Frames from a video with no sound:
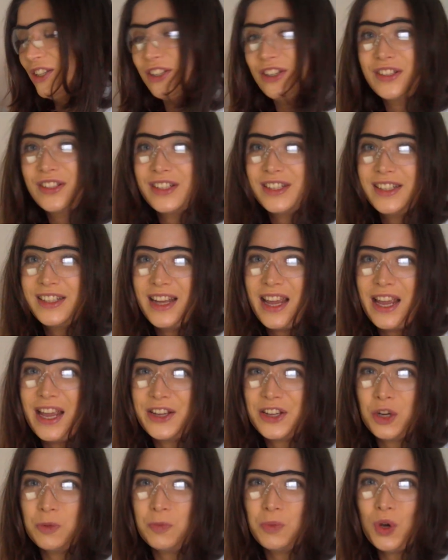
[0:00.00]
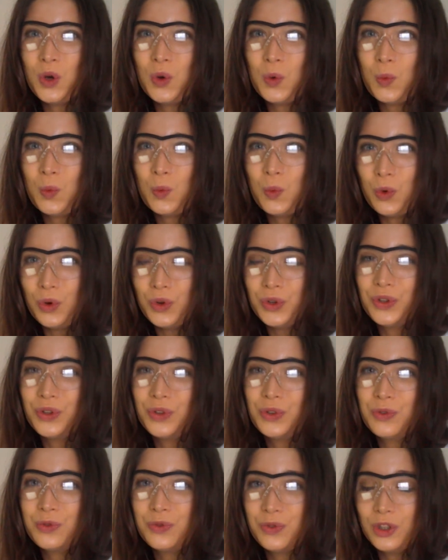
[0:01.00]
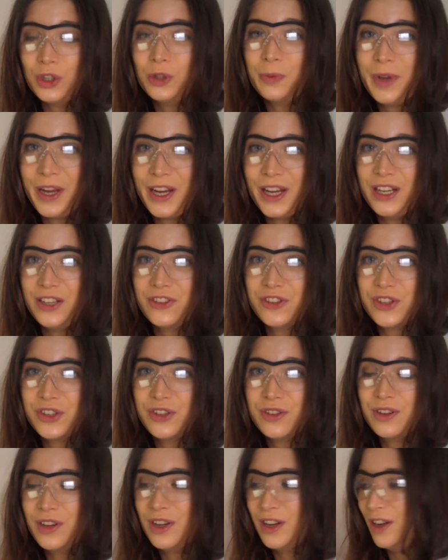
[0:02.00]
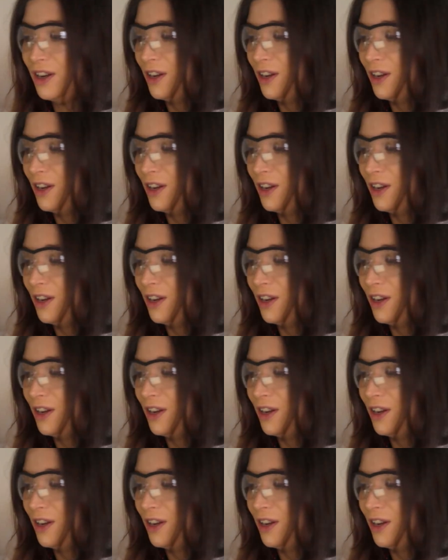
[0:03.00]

doesn't take up one full page.